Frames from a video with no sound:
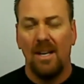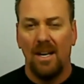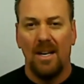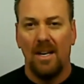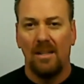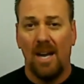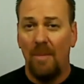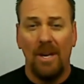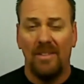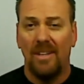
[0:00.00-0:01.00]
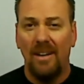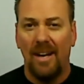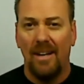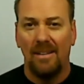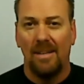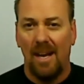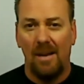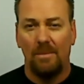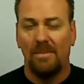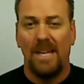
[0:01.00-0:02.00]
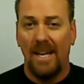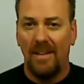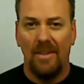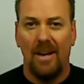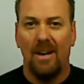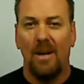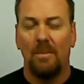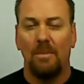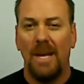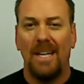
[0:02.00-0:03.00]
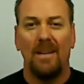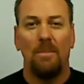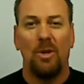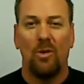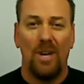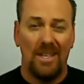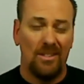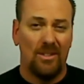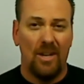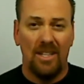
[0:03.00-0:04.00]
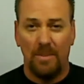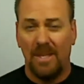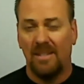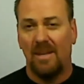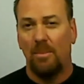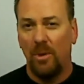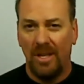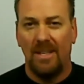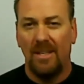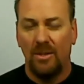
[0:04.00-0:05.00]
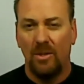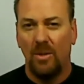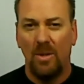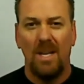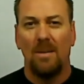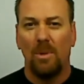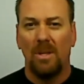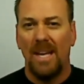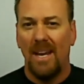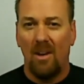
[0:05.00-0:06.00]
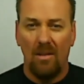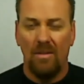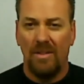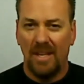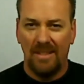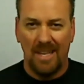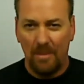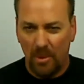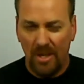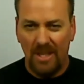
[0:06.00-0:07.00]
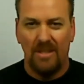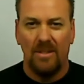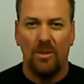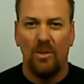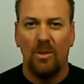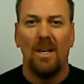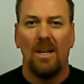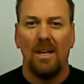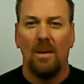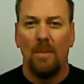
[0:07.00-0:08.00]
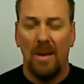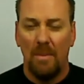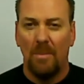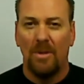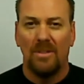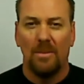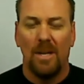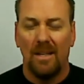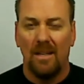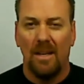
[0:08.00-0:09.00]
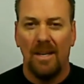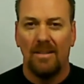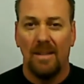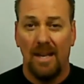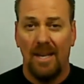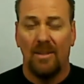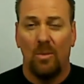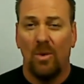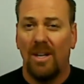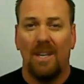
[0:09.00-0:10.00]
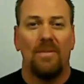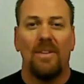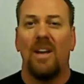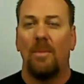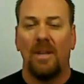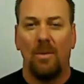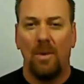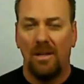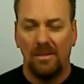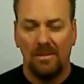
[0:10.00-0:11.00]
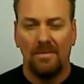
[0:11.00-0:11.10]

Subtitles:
I'm not there yet. I'm getting there. I am making great strides because I'm putting into play all the things I preach to my members and my clients, and it's working phenomenally well.